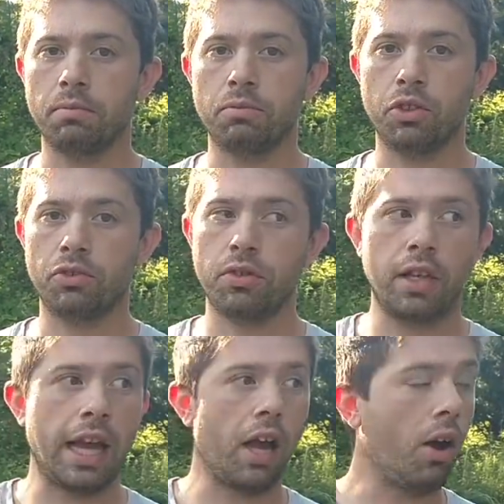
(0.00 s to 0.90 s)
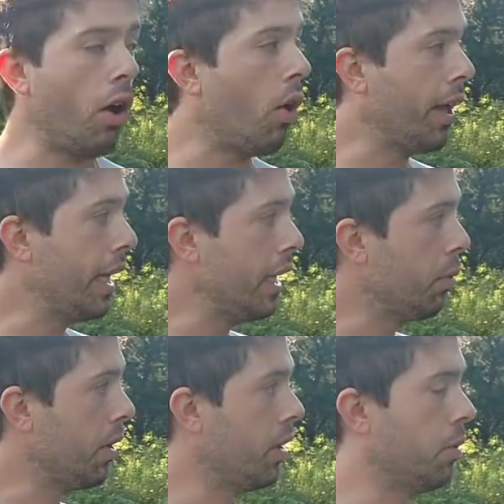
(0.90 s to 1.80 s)
just at all
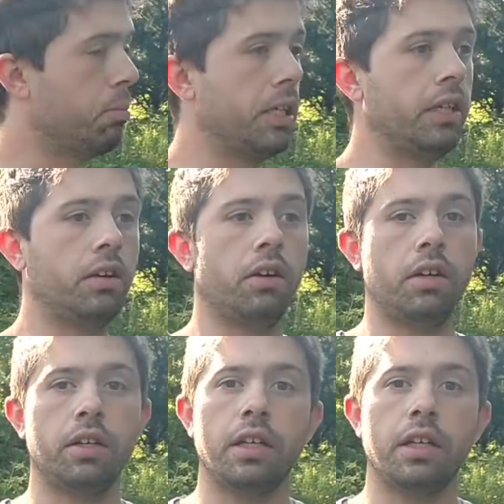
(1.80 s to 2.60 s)
anywhere in the bee yard.